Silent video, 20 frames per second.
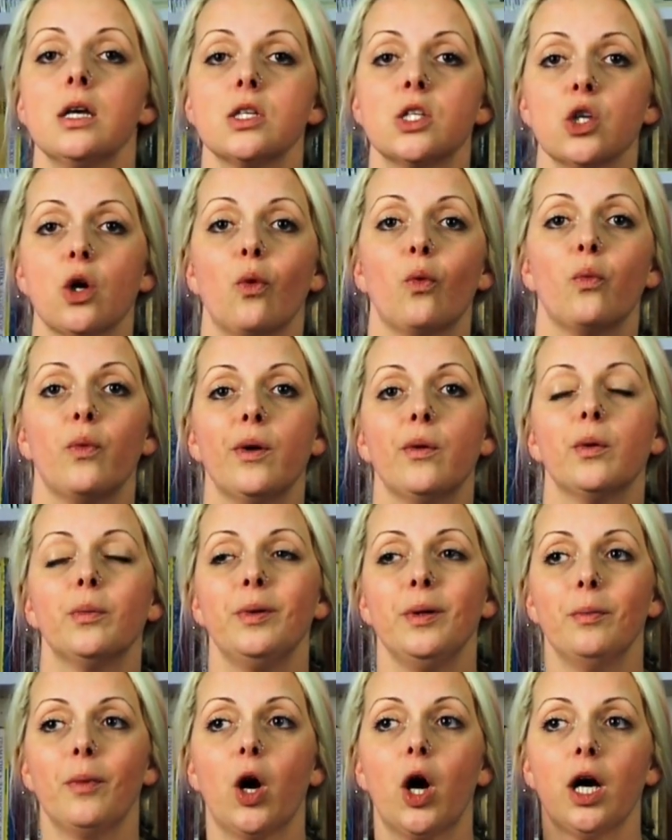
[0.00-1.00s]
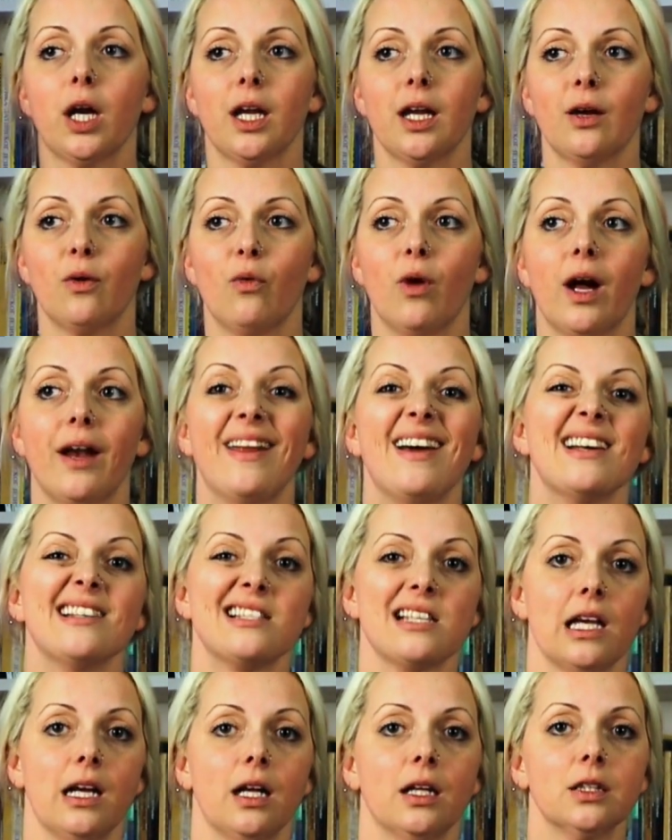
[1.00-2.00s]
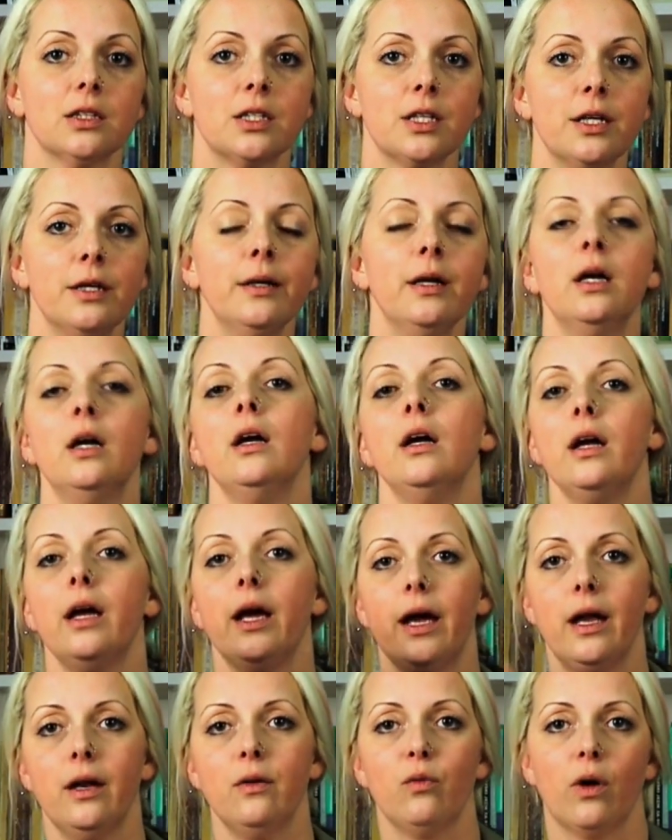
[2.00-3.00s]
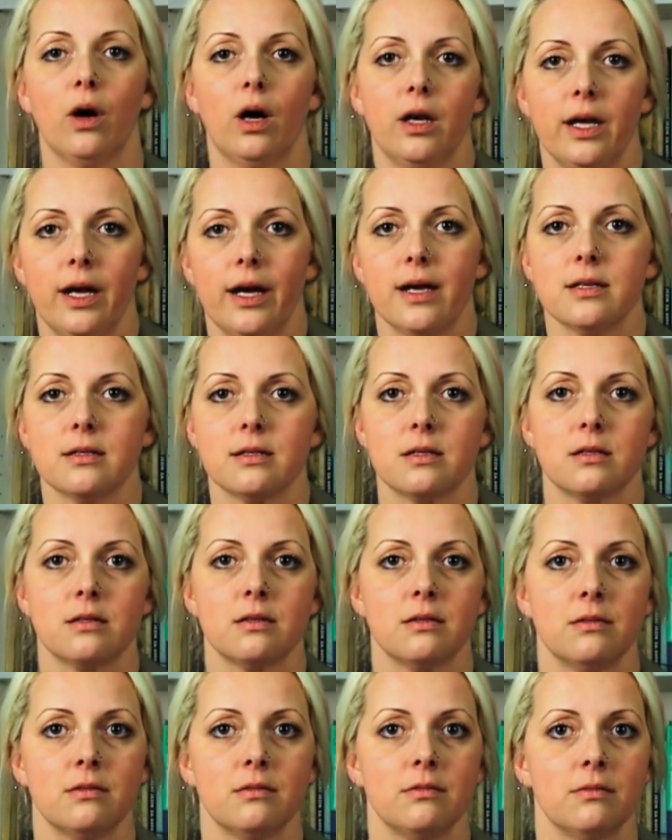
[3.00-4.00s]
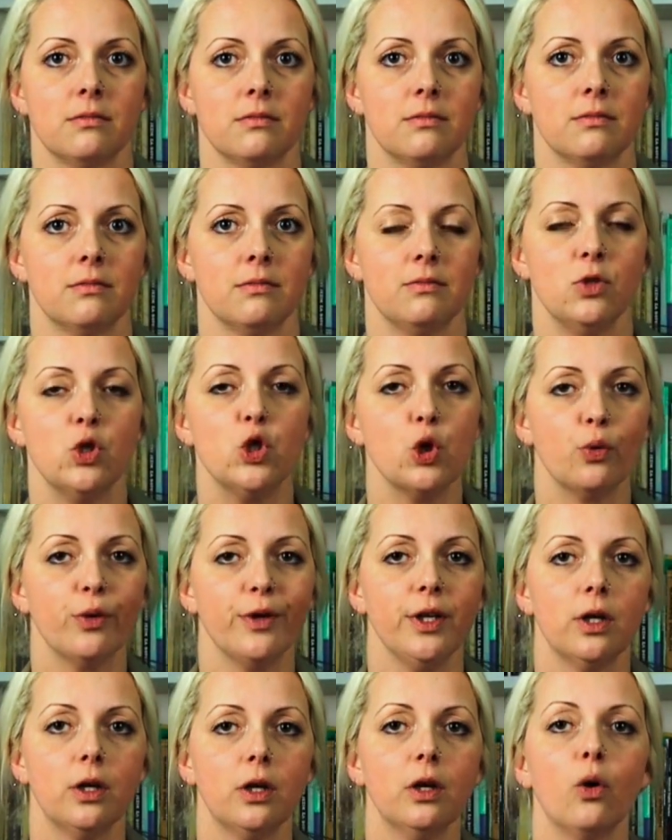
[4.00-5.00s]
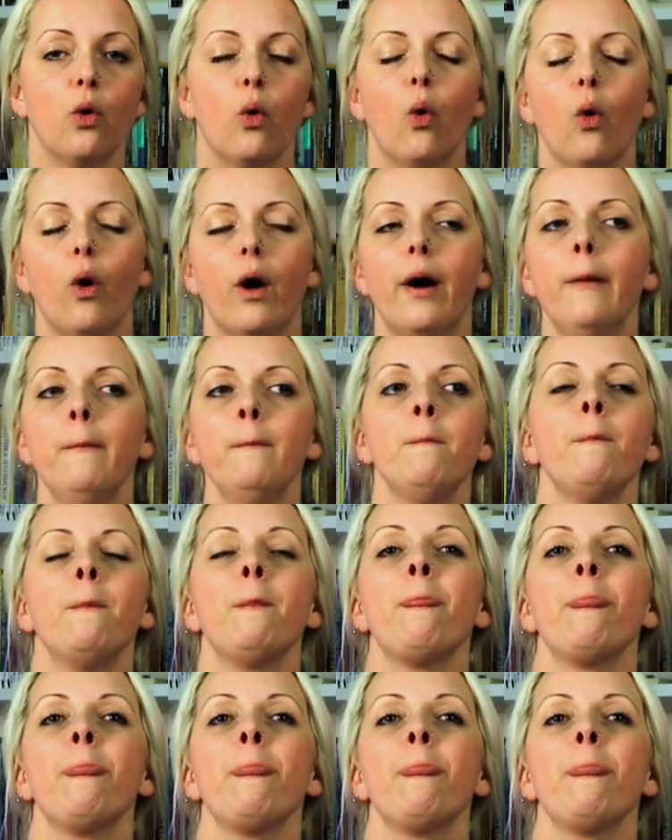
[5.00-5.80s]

So we will be marking one as elder and one as junior. Or